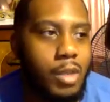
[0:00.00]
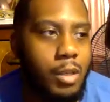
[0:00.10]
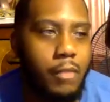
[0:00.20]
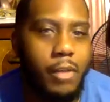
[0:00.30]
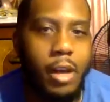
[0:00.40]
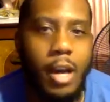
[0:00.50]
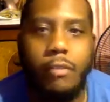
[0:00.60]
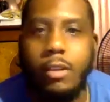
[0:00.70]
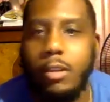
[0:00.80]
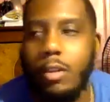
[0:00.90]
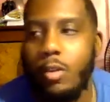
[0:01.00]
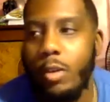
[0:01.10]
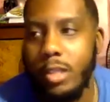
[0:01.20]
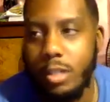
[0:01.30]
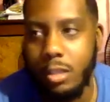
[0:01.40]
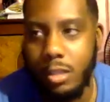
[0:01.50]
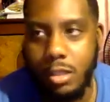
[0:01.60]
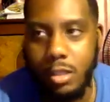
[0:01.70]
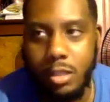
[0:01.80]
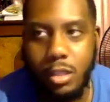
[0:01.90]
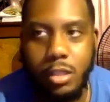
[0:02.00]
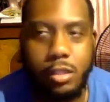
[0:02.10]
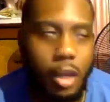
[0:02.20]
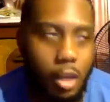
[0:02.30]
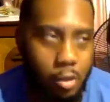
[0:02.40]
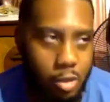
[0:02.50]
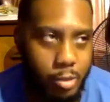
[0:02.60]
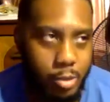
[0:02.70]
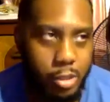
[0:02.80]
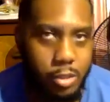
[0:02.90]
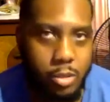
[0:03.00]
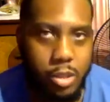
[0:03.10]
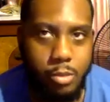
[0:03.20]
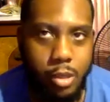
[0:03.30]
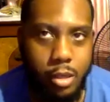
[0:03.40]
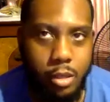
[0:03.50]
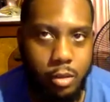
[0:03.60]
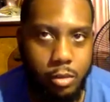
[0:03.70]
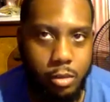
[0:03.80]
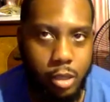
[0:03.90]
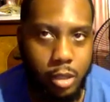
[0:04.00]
If y'all have any questions, any thoughts, make sure you email